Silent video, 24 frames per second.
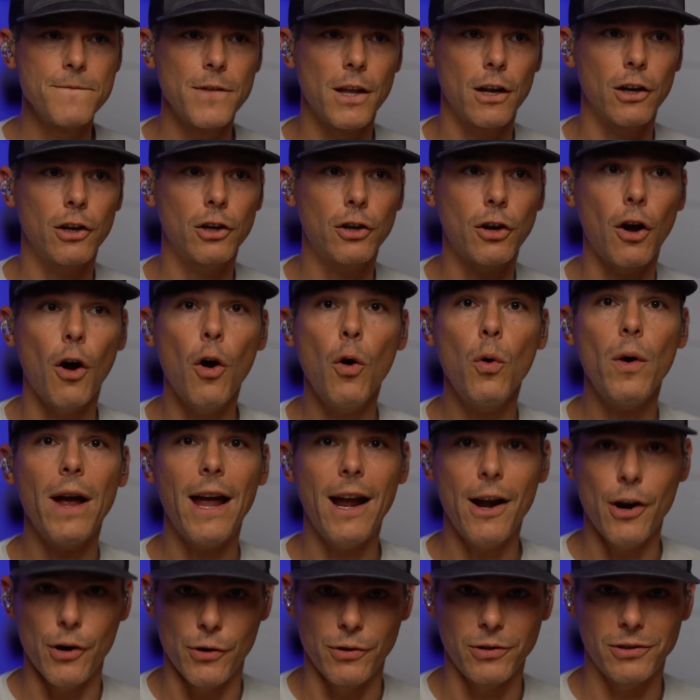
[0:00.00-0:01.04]

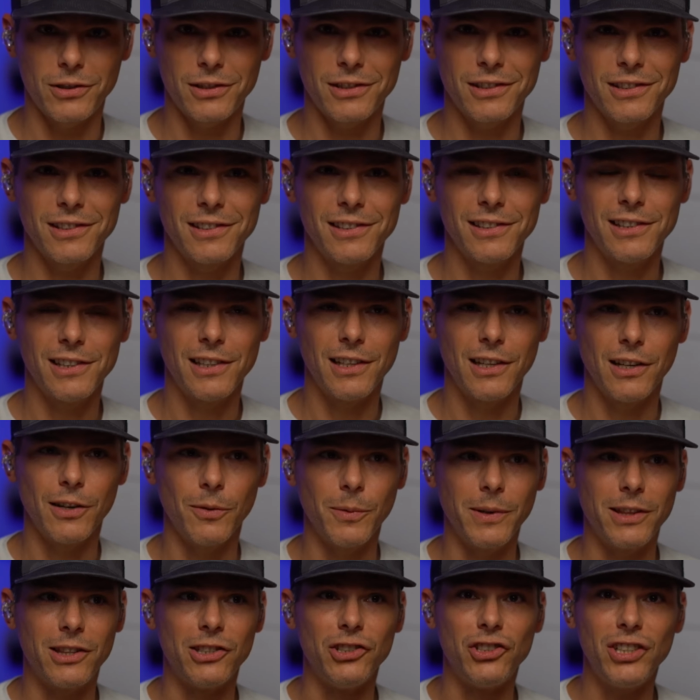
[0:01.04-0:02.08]
Co-heirs
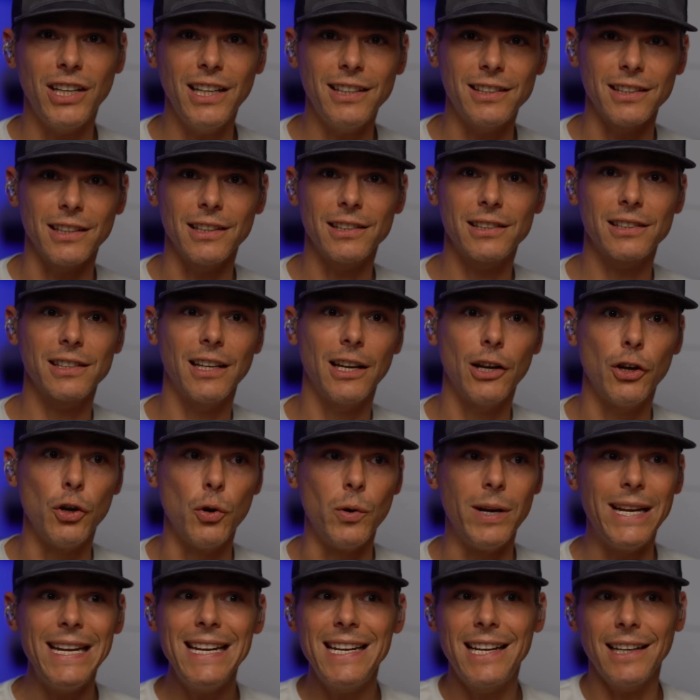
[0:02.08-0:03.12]
with Jesus, who
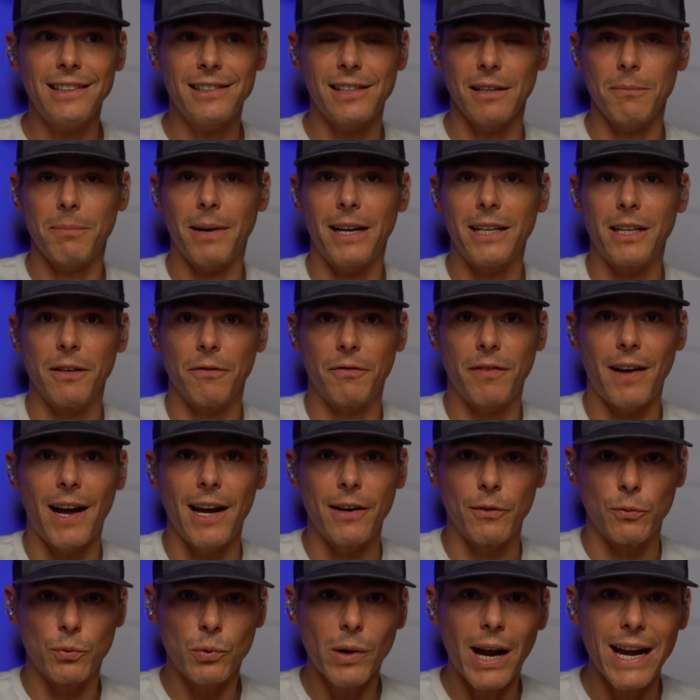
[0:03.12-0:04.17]
he gets it by divine
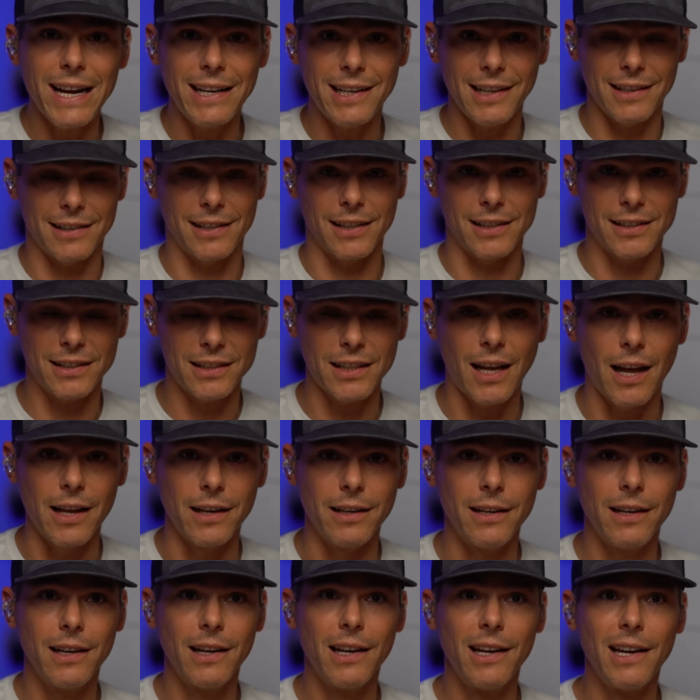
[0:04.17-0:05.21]
right as a son,
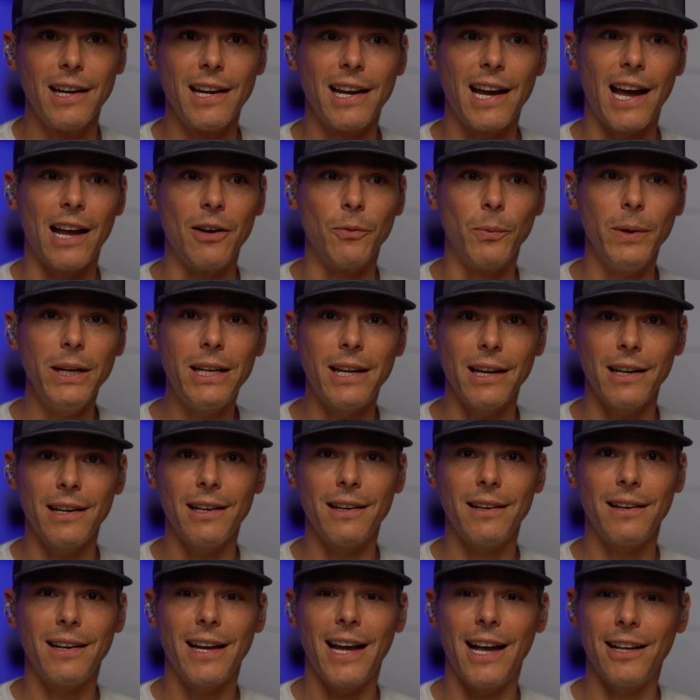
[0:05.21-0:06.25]
and we get
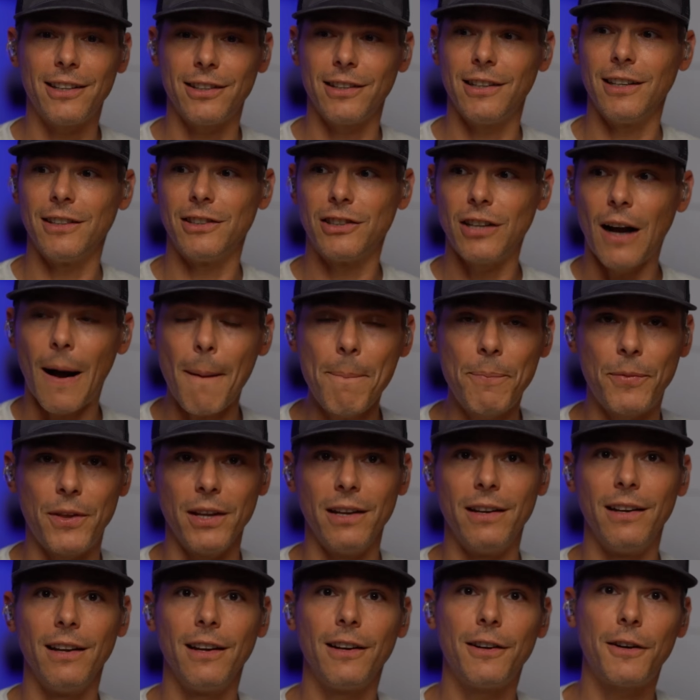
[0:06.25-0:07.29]
it as an adopted
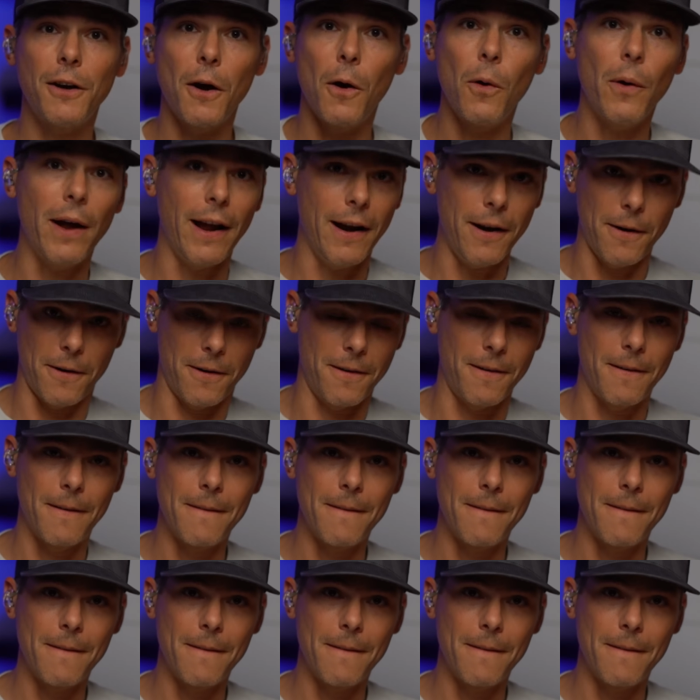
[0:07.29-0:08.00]
co-heir,